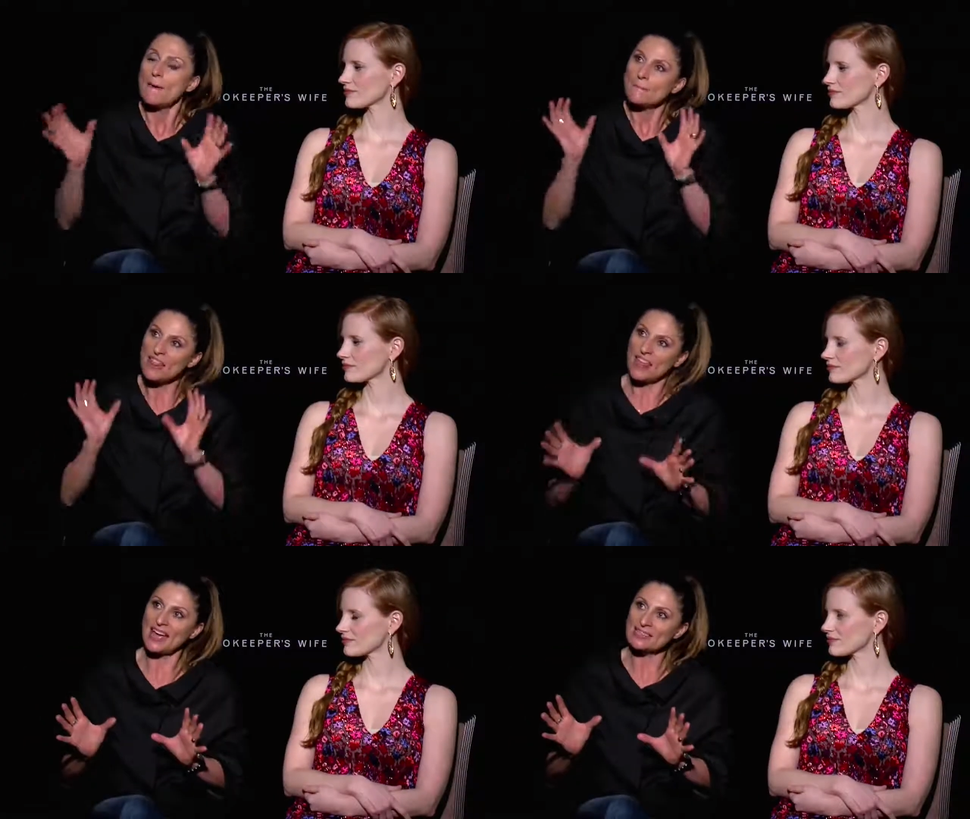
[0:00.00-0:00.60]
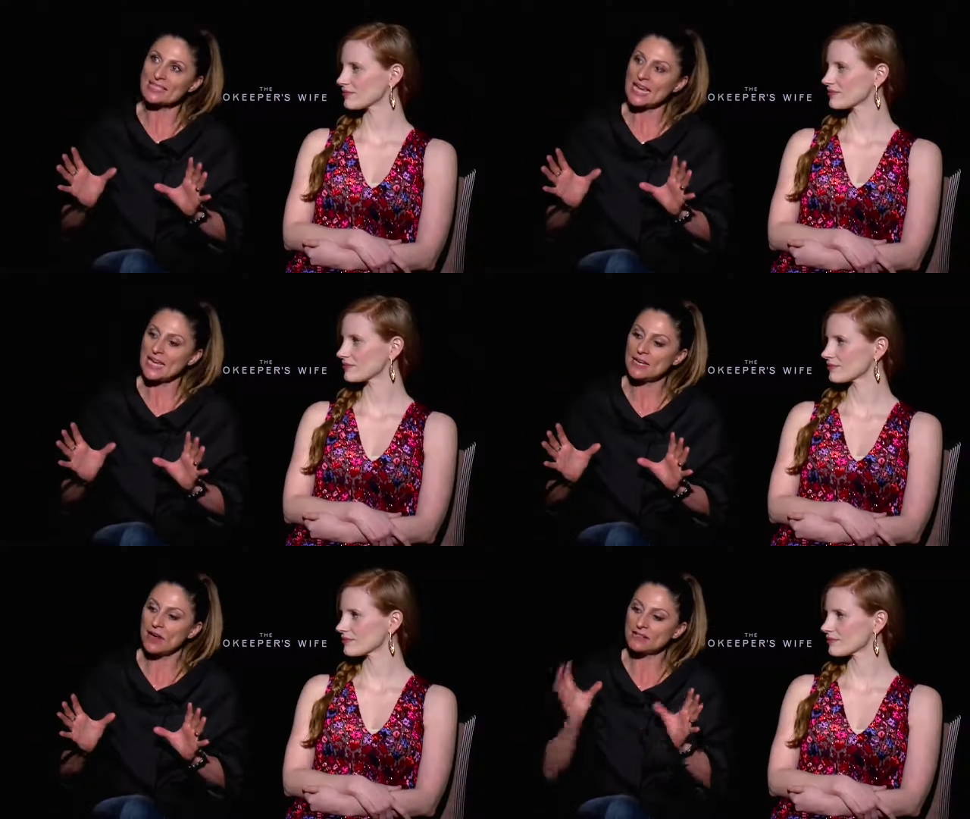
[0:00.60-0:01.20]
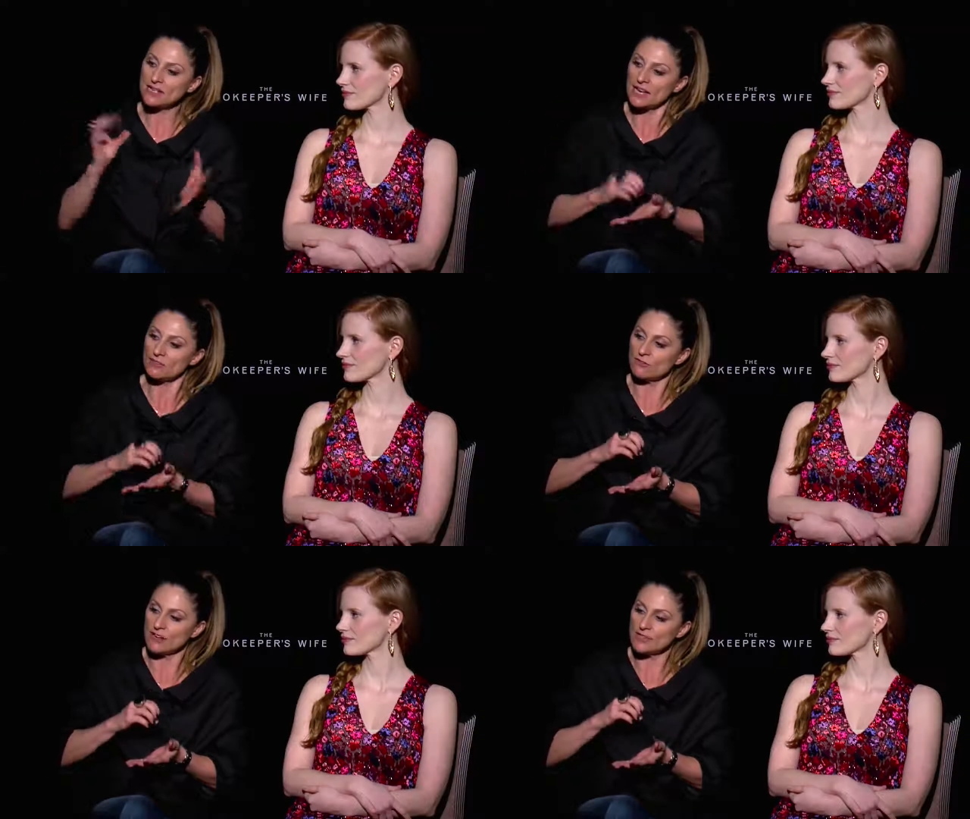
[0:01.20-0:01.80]
Speaker 1: But that said, I take
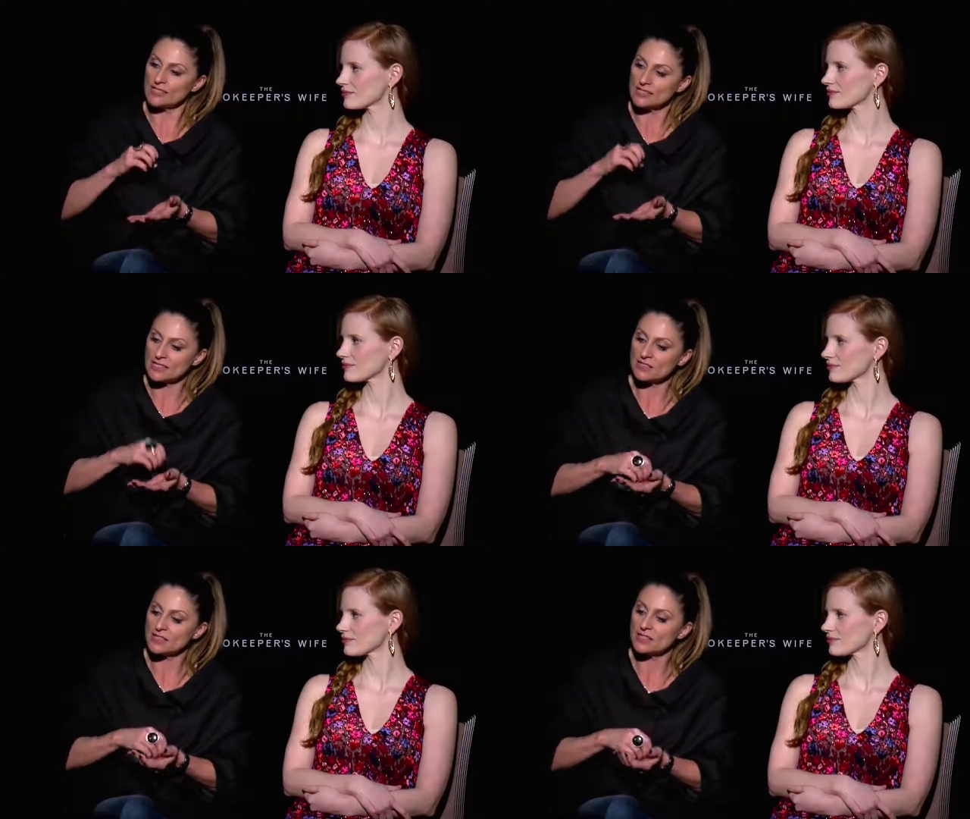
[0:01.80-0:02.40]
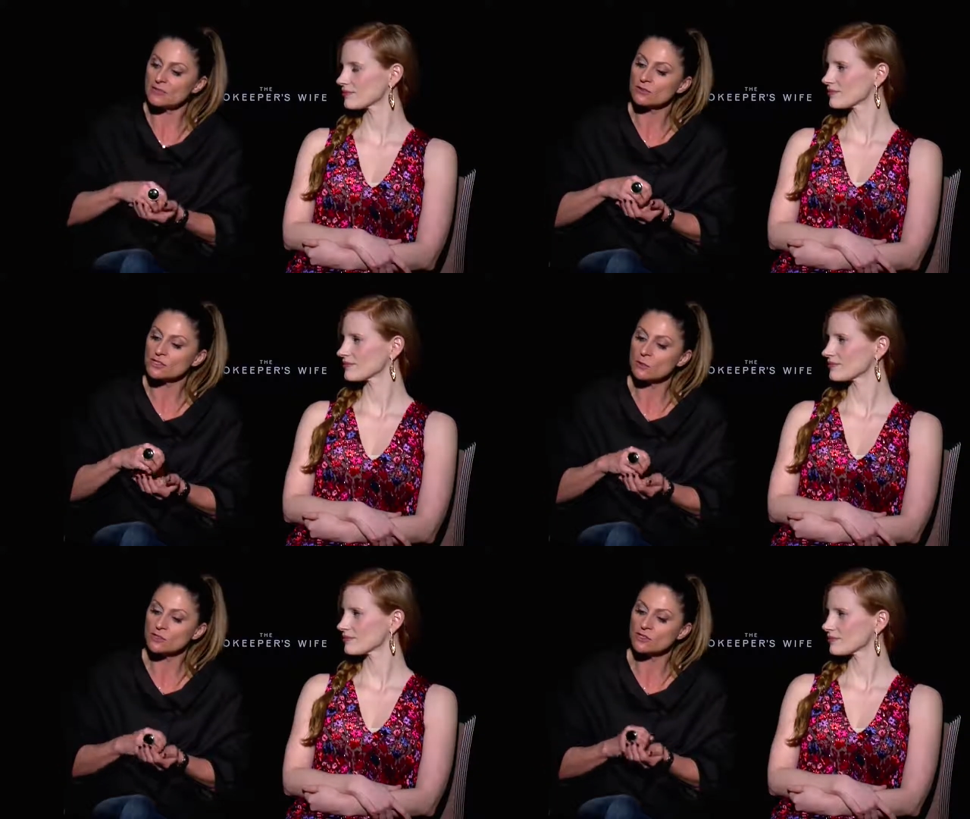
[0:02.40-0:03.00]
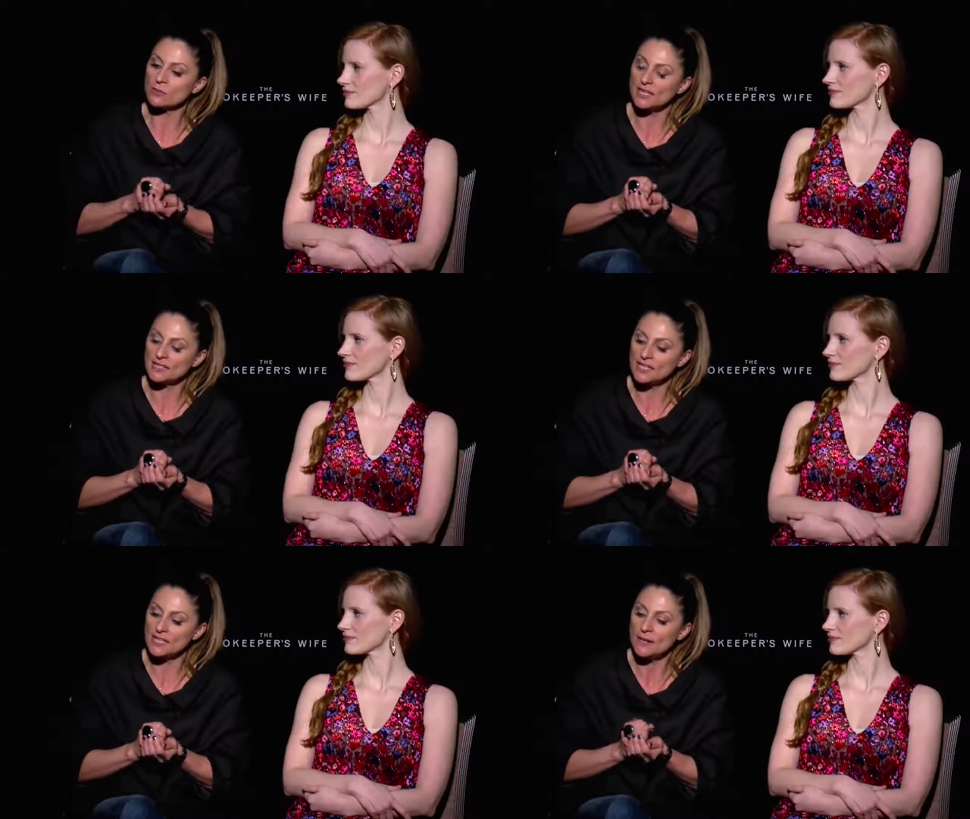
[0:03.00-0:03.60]
very seriously the
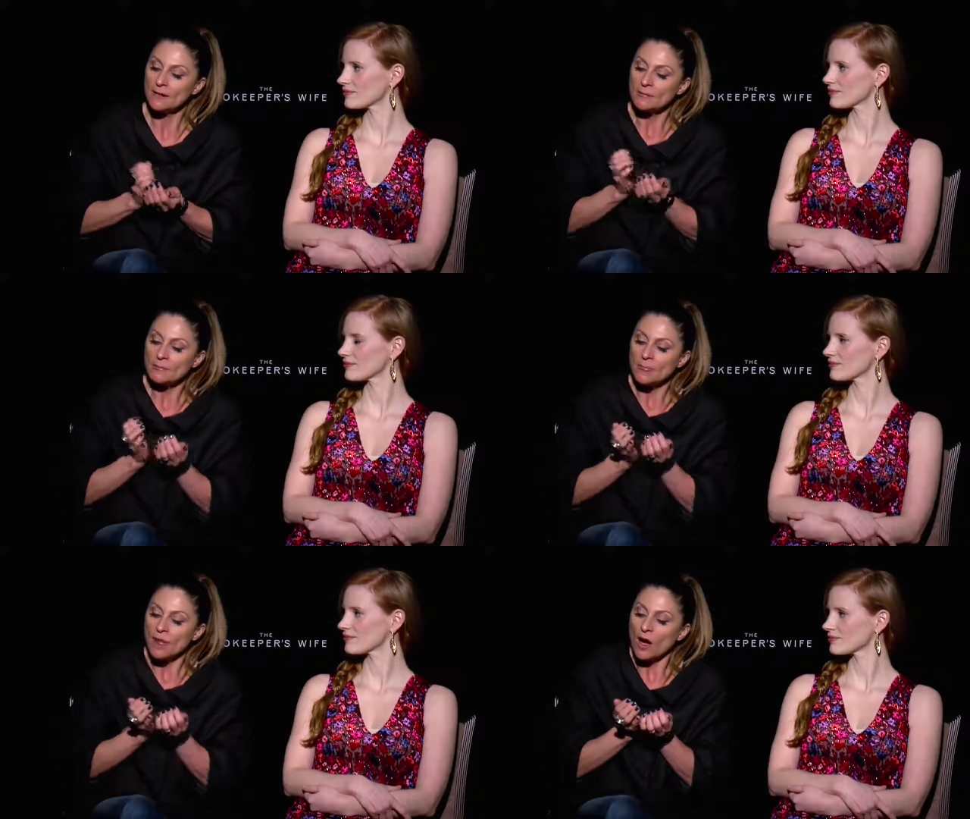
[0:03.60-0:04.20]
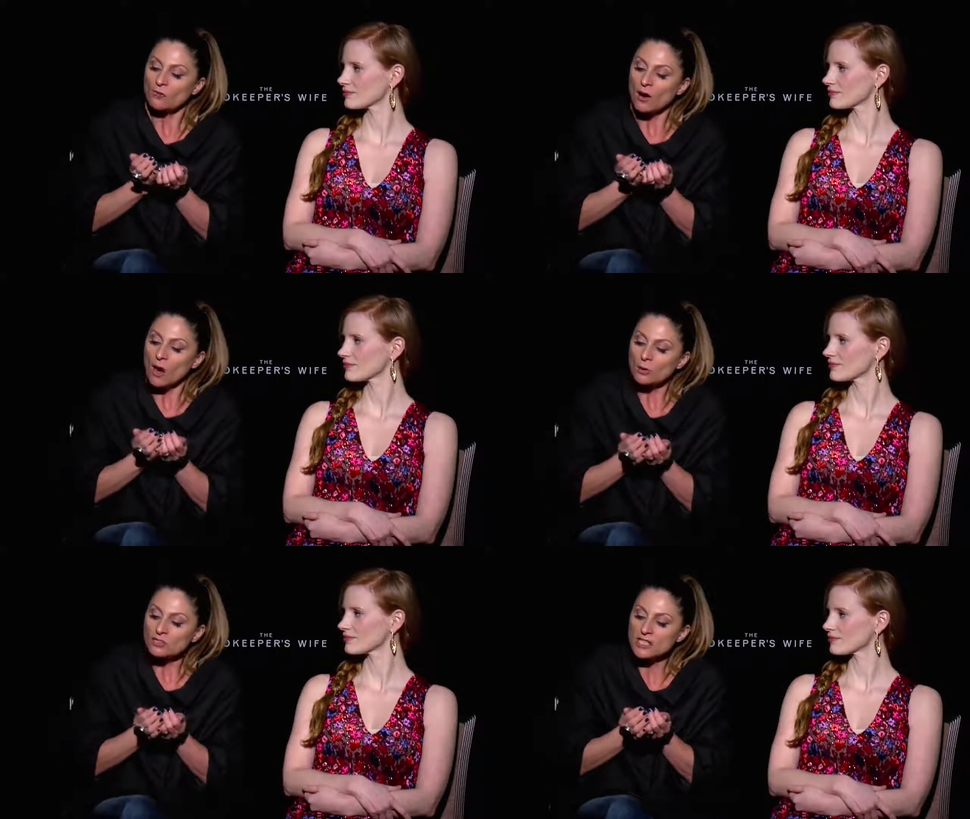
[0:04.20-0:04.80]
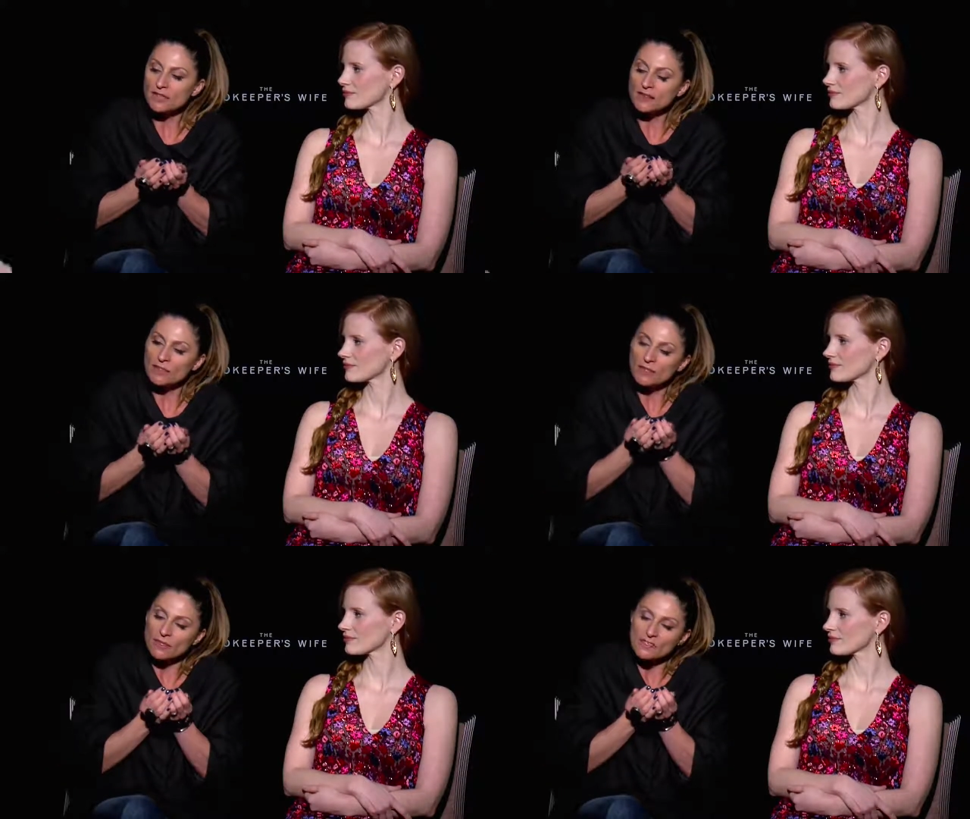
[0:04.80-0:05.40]
responsibility of holding
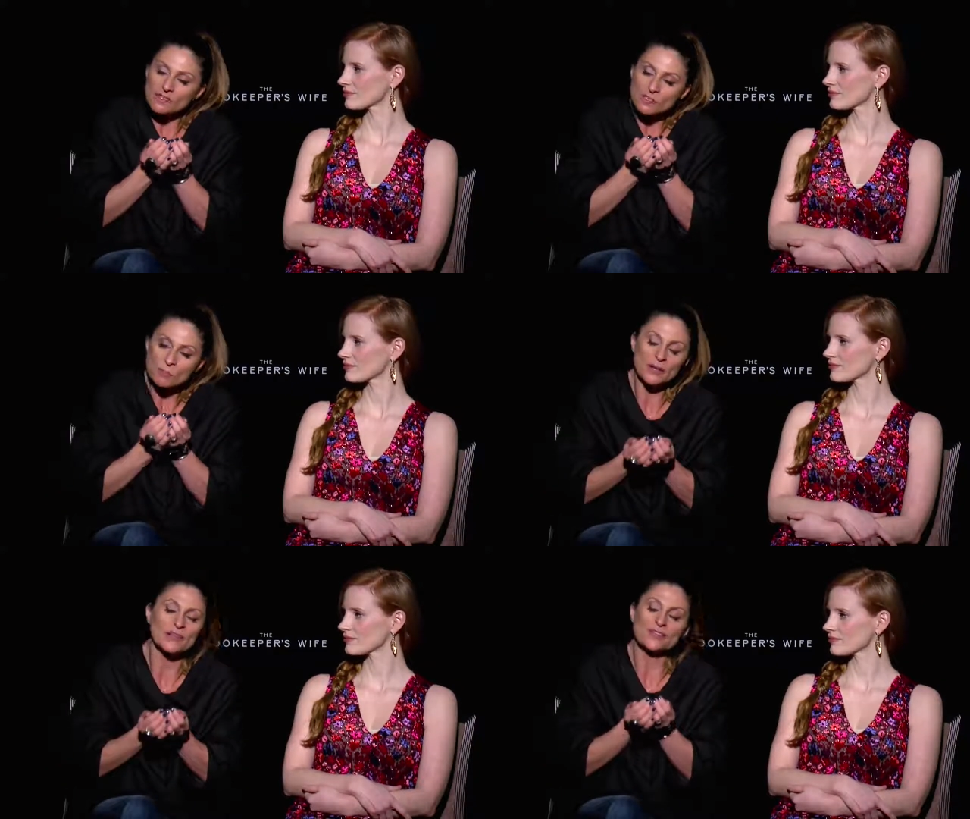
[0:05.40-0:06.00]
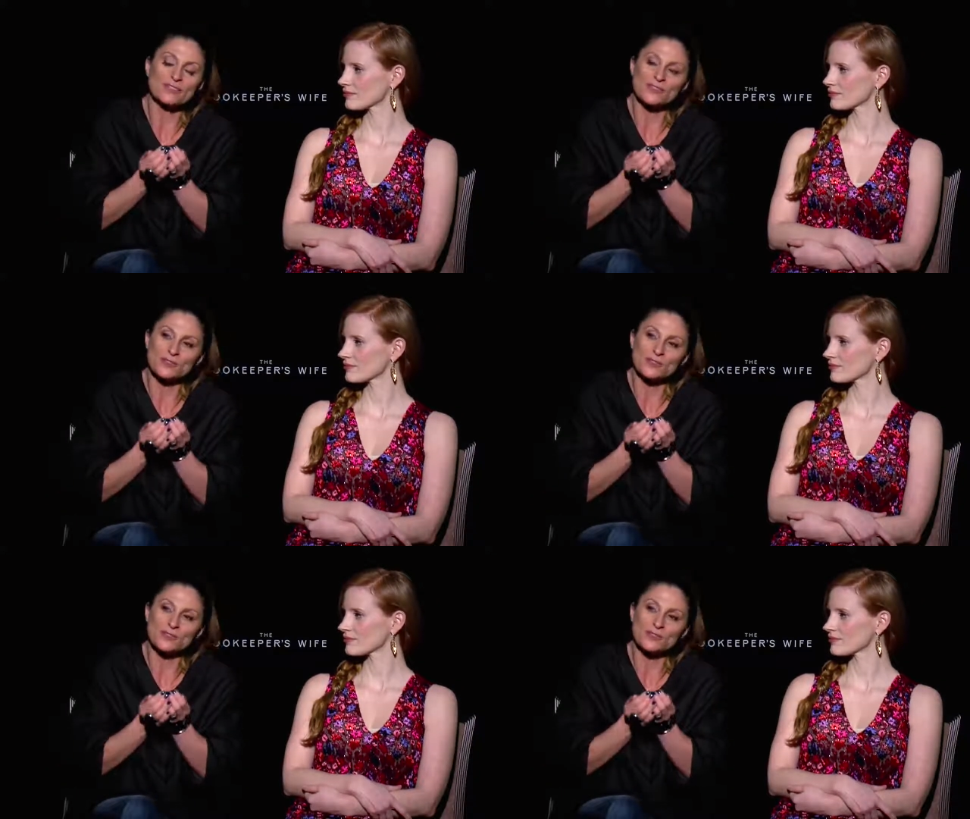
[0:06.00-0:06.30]
the spirit of the